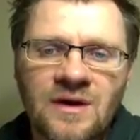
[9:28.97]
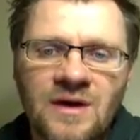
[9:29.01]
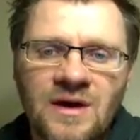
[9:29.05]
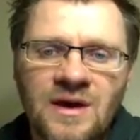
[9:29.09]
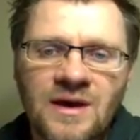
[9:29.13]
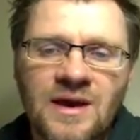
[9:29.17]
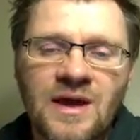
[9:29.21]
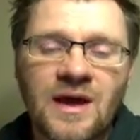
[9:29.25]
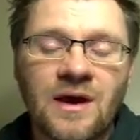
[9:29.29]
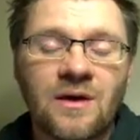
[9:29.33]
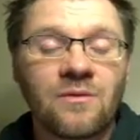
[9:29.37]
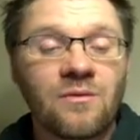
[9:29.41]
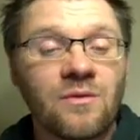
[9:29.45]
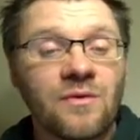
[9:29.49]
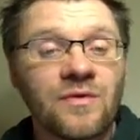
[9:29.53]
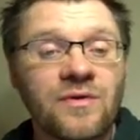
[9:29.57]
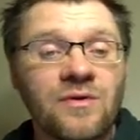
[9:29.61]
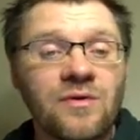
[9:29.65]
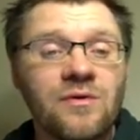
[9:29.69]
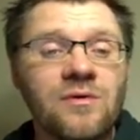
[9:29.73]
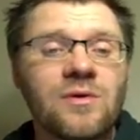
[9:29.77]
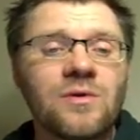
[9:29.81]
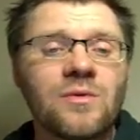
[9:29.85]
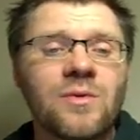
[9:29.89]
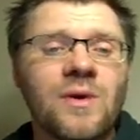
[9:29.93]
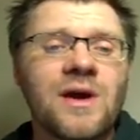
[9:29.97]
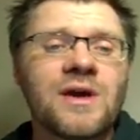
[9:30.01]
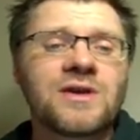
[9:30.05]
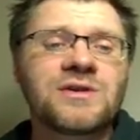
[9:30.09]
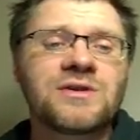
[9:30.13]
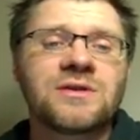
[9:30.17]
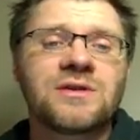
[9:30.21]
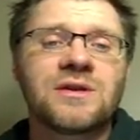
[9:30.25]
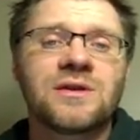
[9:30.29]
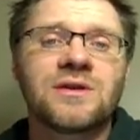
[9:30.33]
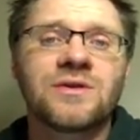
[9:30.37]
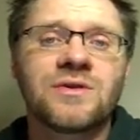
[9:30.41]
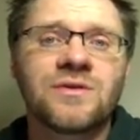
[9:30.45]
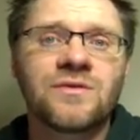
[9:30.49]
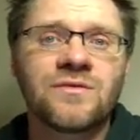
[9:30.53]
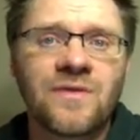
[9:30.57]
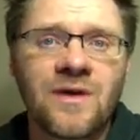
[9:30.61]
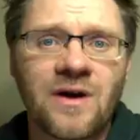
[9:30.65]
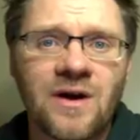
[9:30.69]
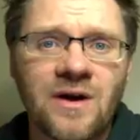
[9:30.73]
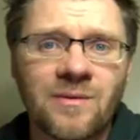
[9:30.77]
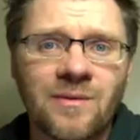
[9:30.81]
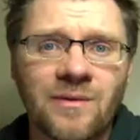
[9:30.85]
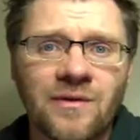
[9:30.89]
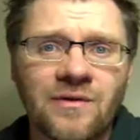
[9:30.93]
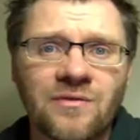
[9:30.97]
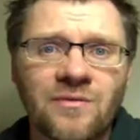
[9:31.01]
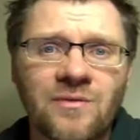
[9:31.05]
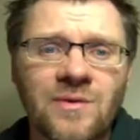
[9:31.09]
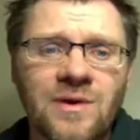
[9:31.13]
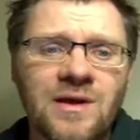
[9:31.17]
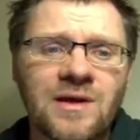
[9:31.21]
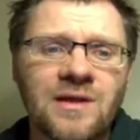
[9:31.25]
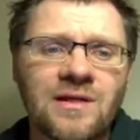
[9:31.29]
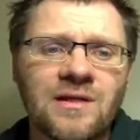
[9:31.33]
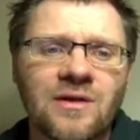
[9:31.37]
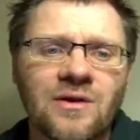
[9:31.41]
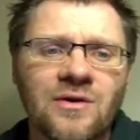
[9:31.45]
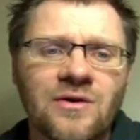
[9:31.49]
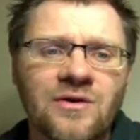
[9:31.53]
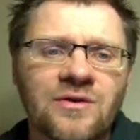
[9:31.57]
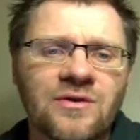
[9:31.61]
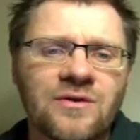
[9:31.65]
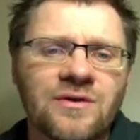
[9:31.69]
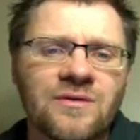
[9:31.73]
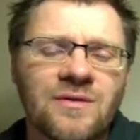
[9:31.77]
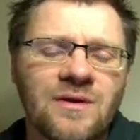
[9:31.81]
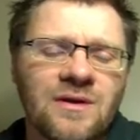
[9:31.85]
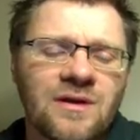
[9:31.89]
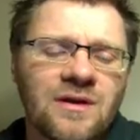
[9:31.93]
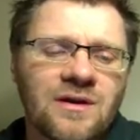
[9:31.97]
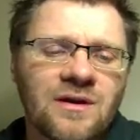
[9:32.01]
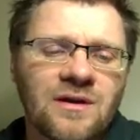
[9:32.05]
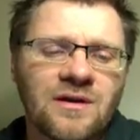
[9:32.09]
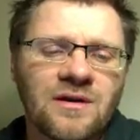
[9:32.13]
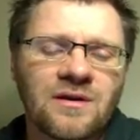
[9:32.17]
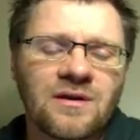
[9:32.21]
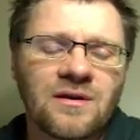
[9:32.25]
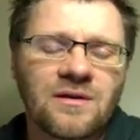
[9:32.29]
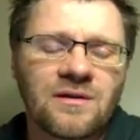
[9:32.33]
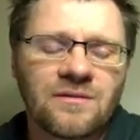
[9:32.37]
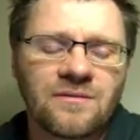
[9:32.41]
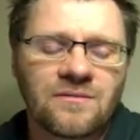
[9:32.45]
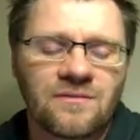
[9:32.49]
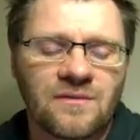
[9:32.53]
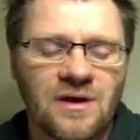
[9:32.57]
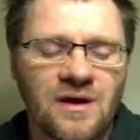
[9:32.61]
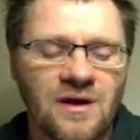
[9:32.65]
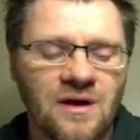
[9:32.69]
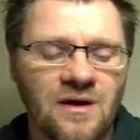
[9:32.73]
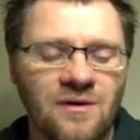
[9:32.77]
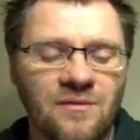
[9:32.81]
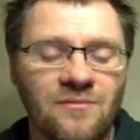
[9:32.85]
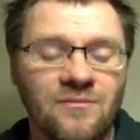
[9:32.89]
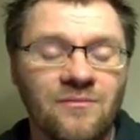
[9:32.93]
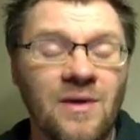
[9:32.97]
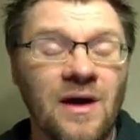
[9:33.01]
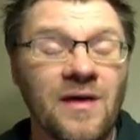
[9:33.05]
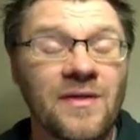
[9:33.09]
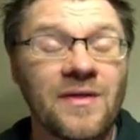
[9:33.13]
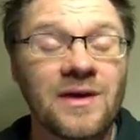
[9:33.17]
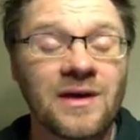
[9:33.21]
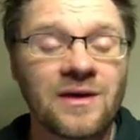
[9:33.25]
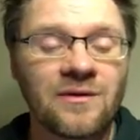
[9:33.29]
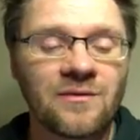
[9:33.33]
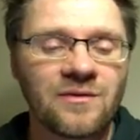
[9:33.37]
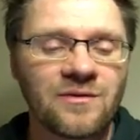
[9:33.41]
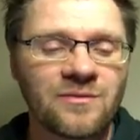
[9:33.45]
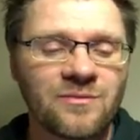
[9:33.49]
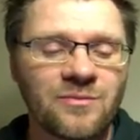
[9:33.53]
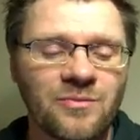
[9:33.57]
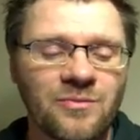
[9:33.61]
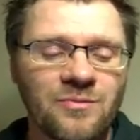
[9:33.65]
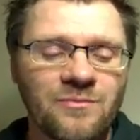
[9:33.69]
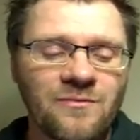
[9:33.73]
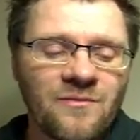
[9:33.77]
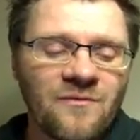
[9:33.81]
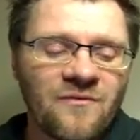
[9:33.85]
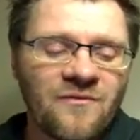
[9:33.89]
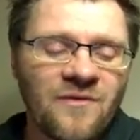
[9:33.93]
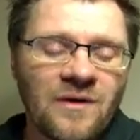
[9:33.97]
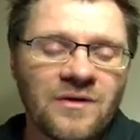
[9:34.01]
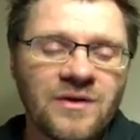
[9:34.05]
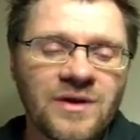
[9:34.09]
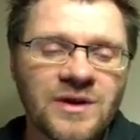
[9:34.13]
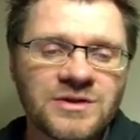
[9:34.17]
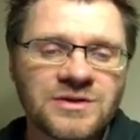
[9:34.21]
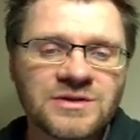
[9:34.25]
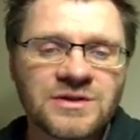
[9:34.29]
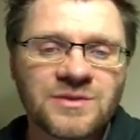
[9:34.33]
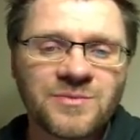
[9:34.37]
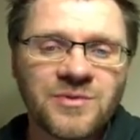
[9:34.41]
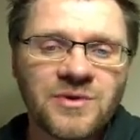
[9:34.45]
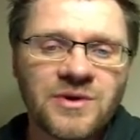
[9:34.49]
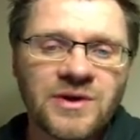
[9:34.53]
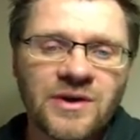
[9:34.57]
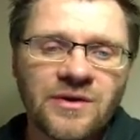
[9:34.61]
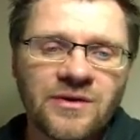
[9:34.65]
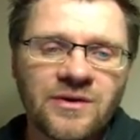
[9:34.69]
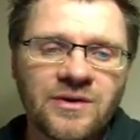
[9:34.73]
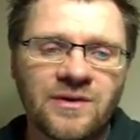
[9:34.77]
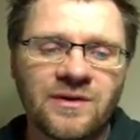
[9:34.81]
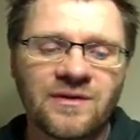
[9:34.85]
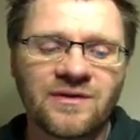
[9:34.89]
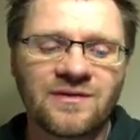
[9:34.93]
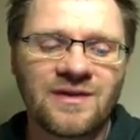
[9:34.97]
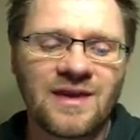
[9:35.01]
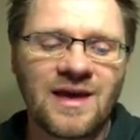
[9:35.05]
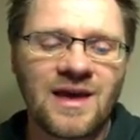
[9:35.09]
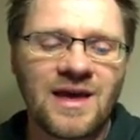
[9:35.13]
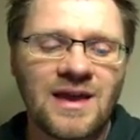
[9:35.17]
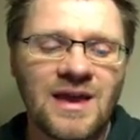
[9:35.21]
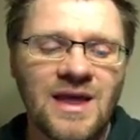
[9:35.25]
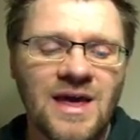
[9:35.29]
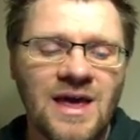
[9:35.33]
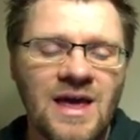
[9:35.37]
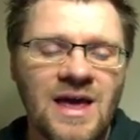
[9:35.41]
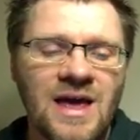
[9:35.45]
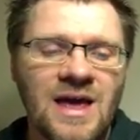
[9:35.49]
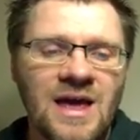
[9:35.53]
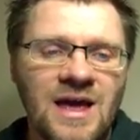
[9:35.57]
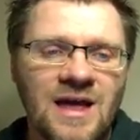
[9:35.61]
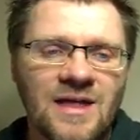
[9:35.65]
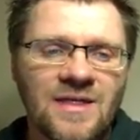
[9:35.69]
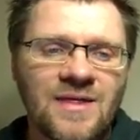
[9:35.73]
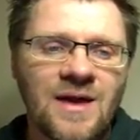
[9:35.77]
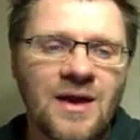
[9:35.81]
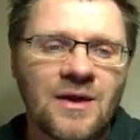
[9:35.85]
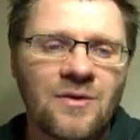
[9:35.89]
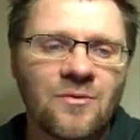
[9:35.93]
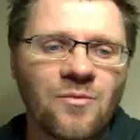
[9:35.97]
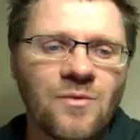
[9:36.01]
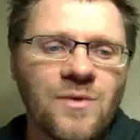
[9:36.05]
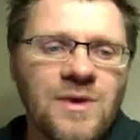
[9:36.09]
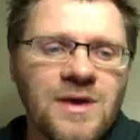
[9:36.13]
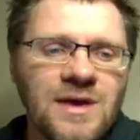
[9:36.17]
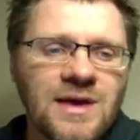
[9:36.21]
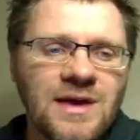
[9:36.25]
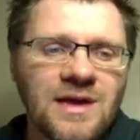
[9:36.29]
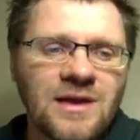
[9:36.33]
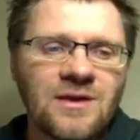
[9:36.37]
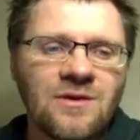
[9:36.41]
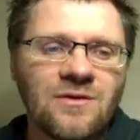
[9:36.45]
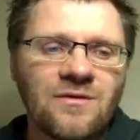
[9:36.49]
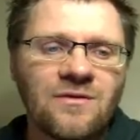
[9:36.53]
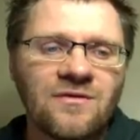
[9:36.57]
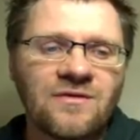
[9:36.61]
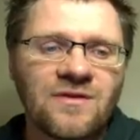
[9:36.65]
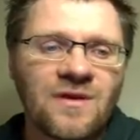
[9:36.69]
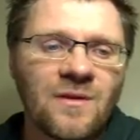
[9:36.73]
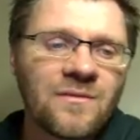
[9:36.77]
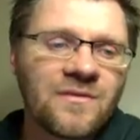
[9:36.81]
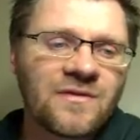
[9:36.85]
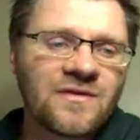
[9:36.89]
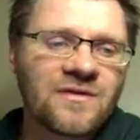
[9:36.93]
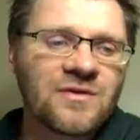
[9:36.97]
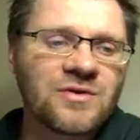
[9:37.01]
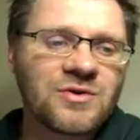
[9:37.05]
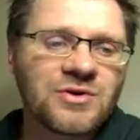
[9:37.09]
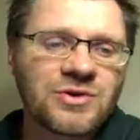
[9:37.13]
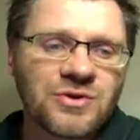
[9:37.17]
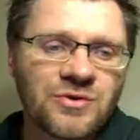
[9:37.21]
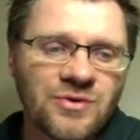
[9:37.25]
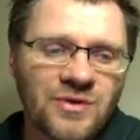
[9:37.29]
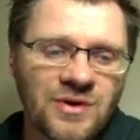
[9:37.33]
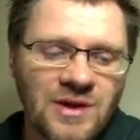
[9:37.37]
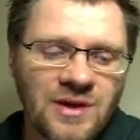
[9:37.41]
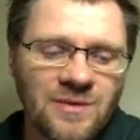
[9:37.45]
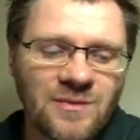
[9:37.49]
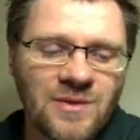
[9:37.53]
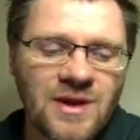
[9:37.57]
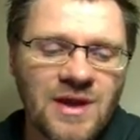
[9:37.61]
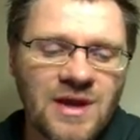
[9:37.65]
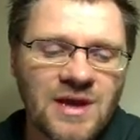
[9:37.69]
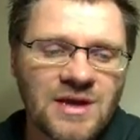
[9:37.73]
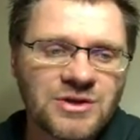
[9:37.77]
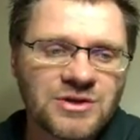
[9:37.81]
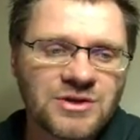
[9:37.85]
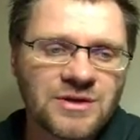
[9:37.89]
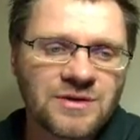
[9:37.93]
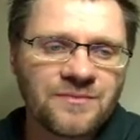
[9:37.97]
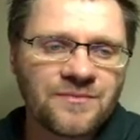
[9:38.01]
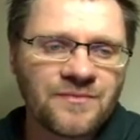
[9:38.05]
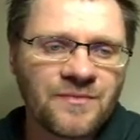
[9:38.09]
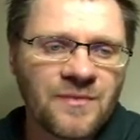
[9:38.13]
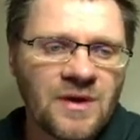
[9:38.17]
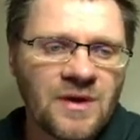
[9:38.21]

Now, with two equations and two variables, we learned in, I think it was Foundations of Pre-Calculus 10, that we can use substitution or elimination